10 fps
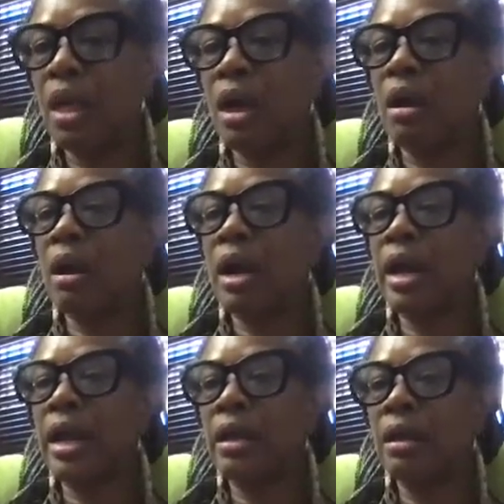All
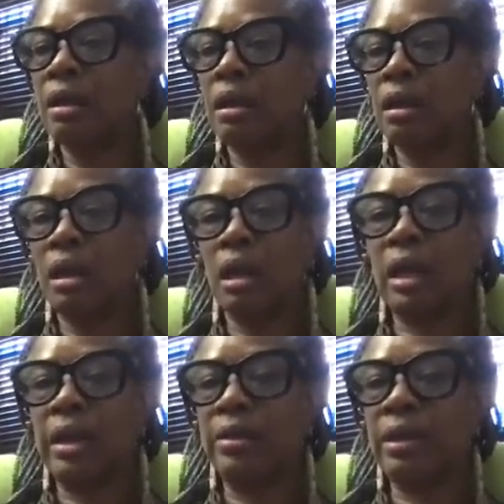right. A
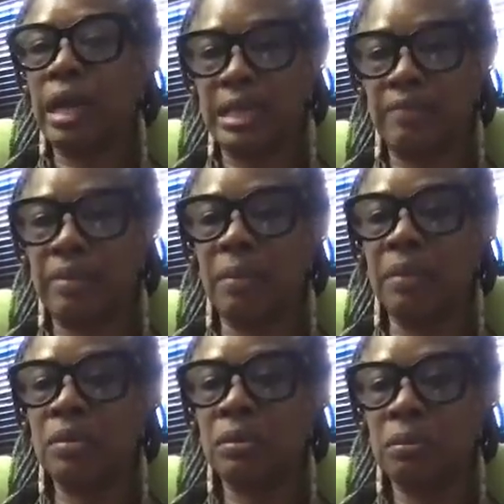lot of you guys have
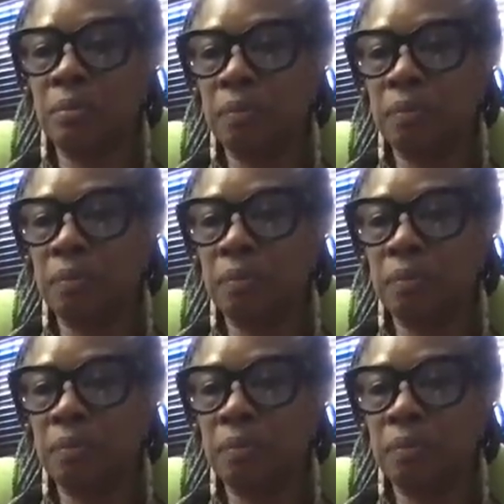doubles